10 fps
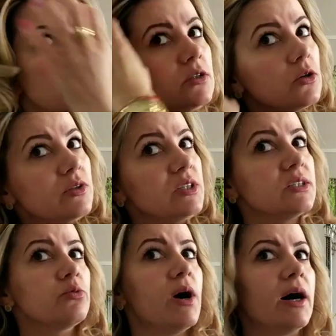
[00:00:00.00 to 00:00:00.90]
so
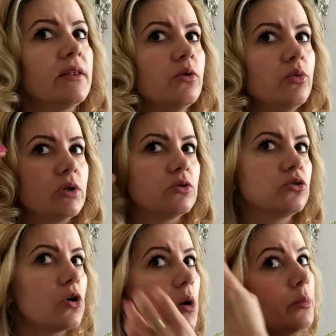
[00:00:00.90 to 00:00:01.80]
this one will
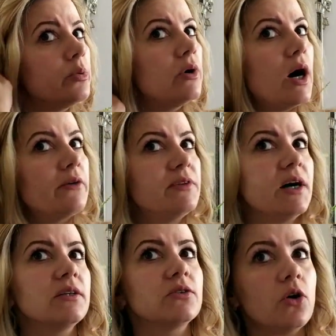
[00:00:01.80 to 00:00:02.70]
drop. I've
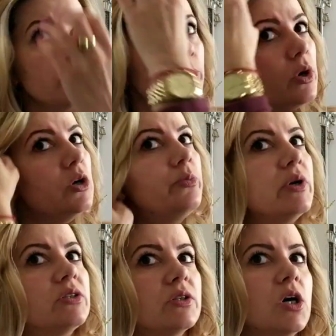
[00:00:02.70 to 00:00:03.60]
done it on
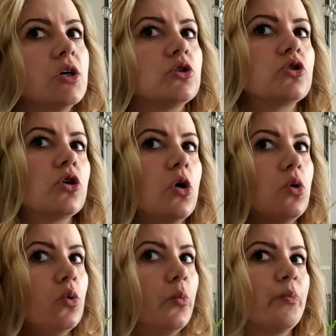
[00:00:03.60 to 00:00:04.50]
purpose,
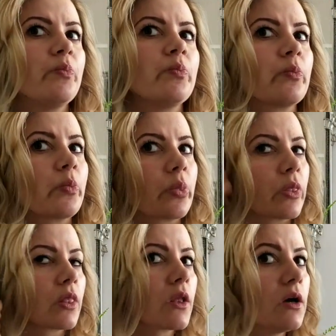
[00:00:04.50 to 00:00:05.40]
so
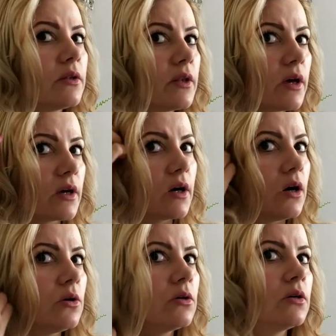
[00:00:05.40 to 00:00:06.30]
there you
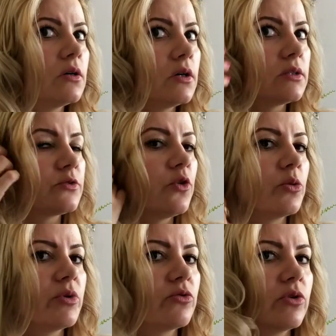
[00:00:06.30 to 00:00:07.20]
go, it's
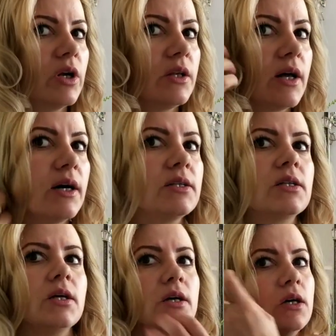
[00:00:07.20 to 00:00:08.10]
forming really
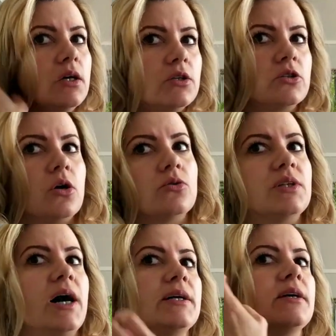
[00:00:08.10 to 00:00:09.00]
nicely, so
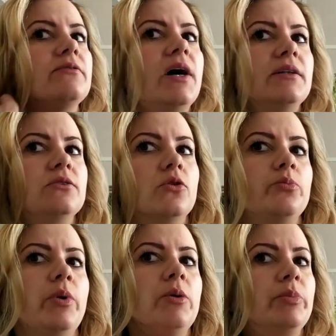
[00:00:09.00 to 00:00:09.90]
tight. I've done it on
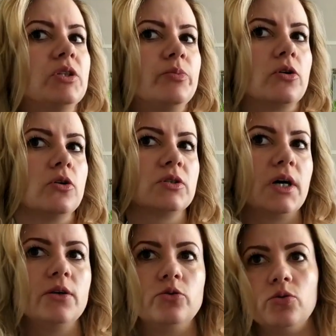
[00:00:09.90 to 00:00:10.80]
purpose because
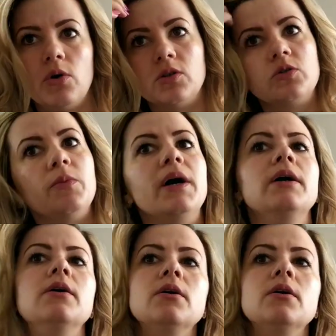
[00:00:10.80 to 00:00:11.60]
I do want my